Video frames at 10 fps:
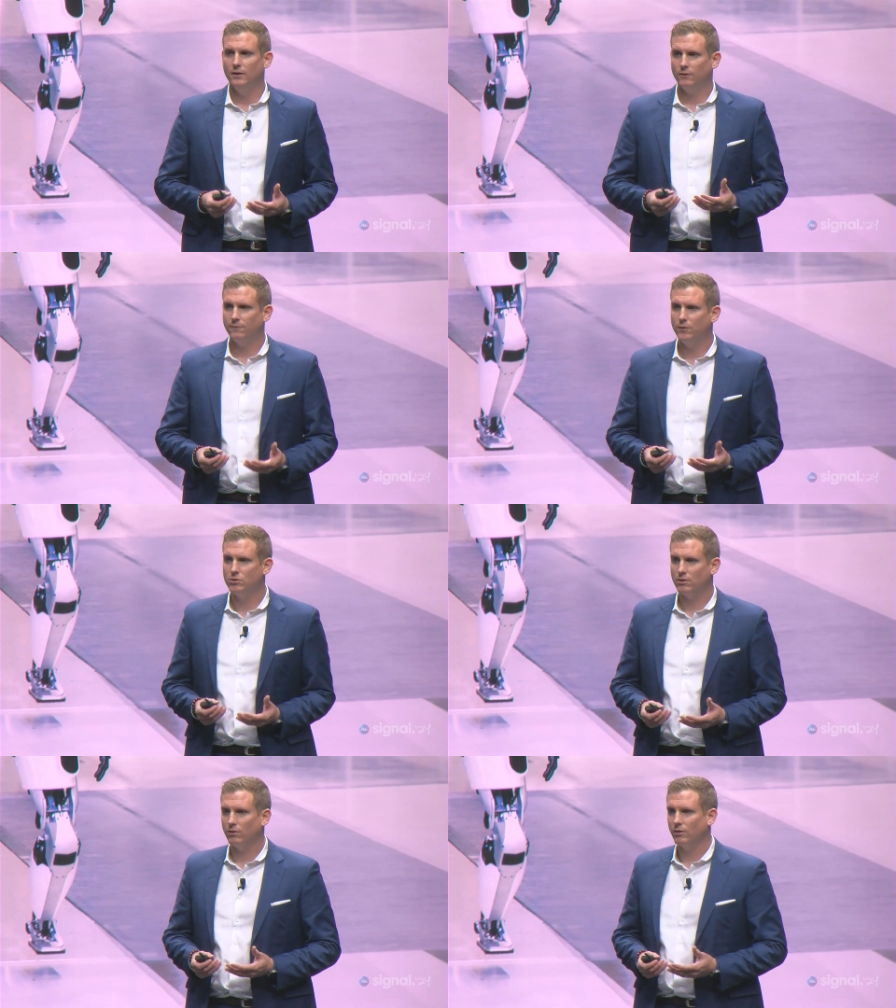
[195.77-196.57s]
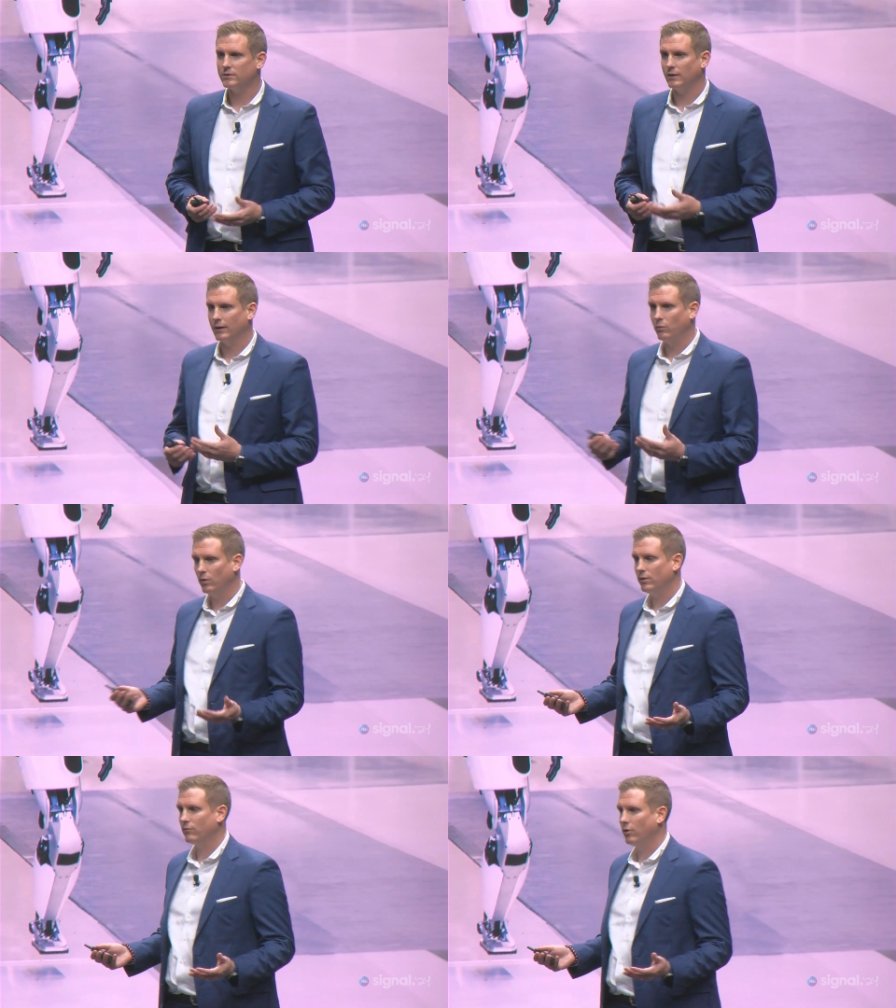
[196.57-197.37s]
The future looks like
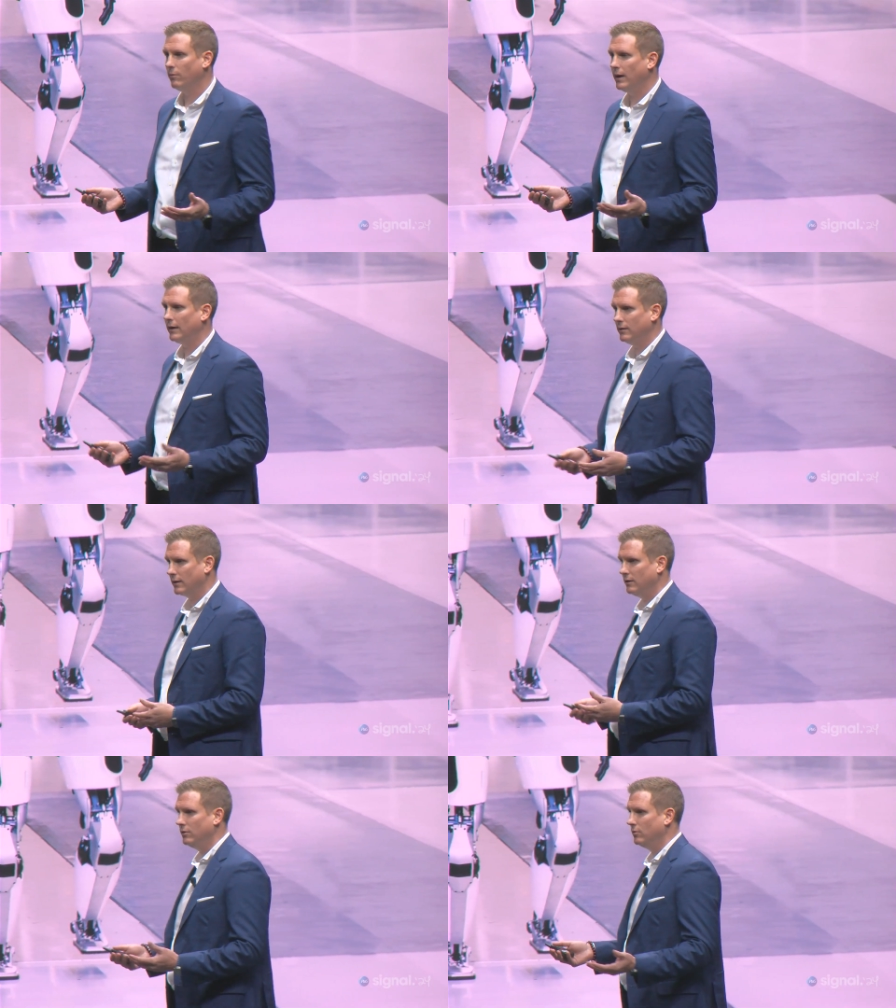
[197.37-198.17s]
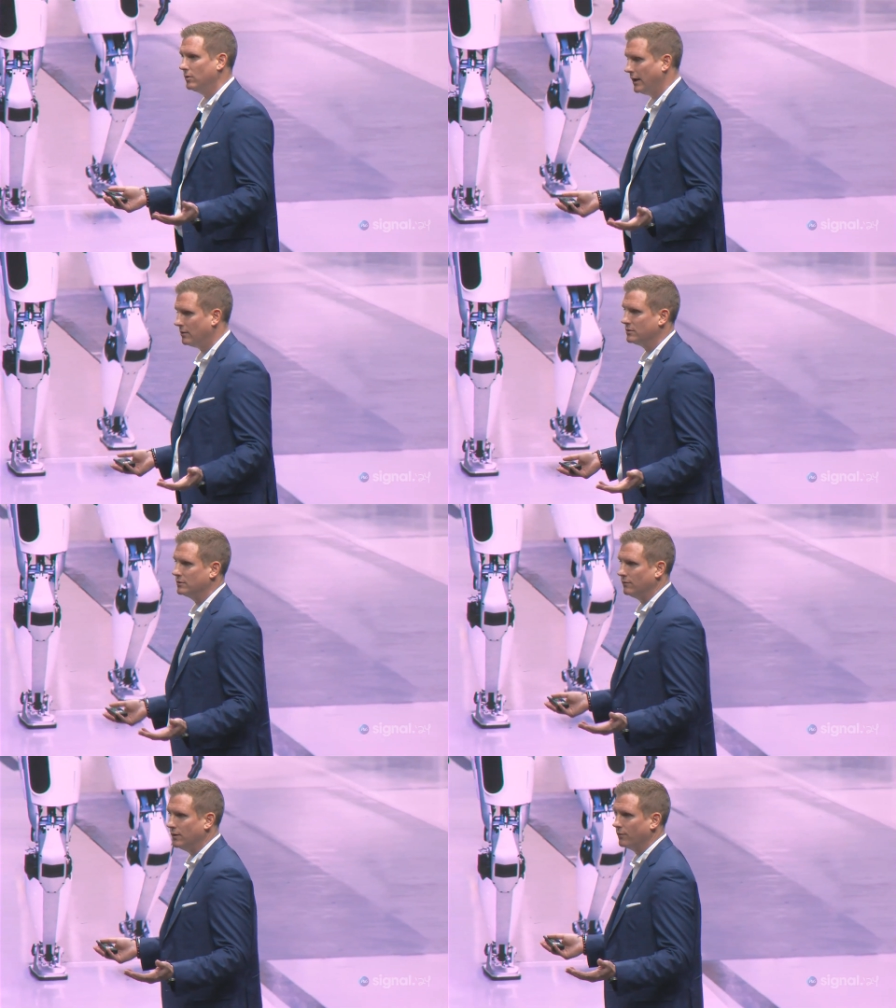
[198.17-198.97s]
one robot that can do thousands
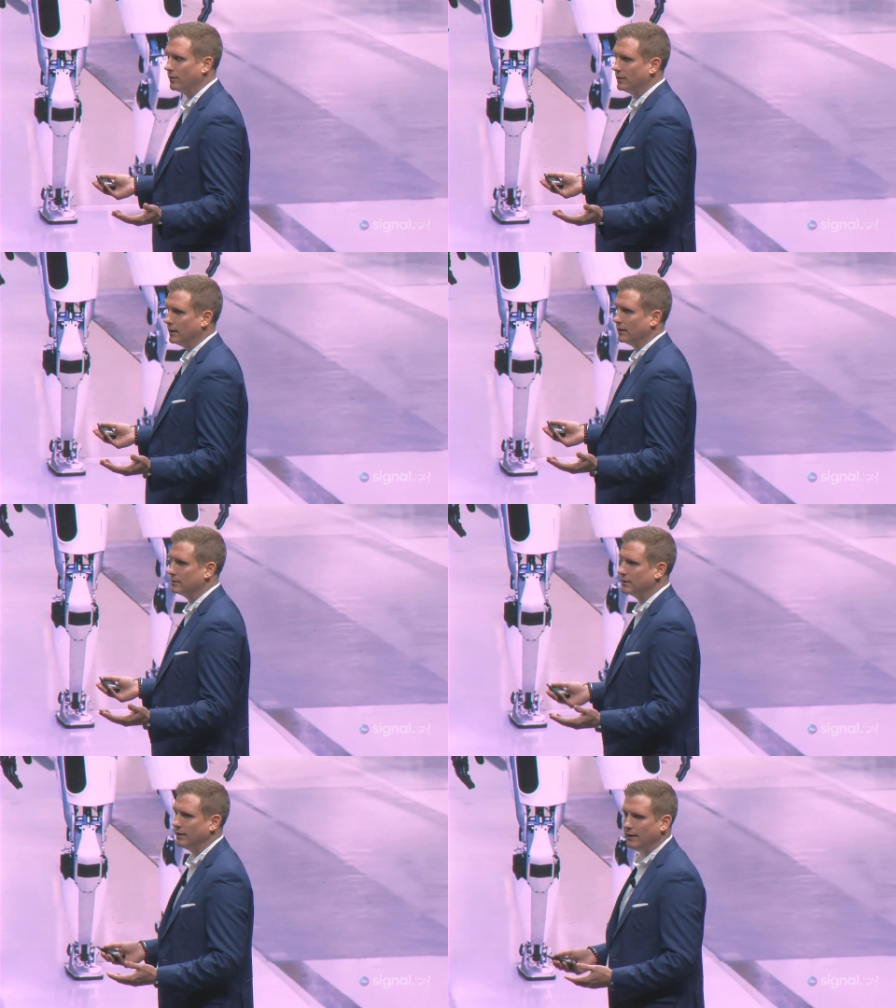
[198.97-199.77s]
of different things.